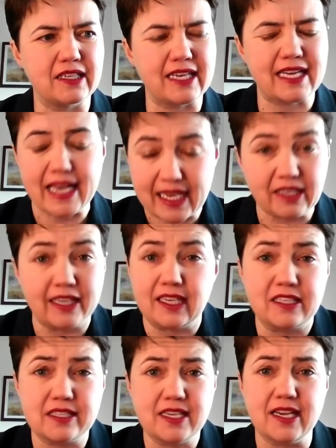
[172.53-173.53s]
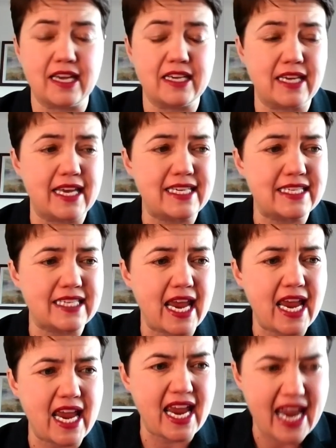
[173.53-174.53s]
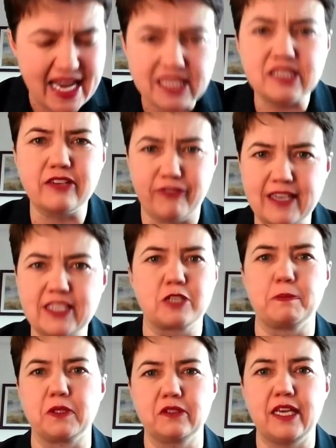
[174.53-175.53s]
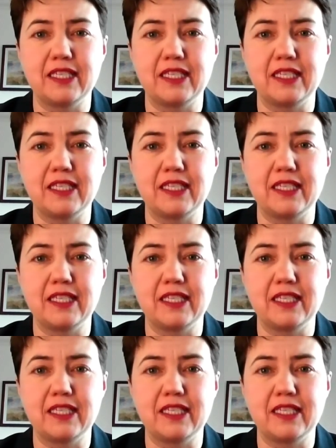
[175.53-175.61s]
it, it, like I was saying, it, it is indefensible.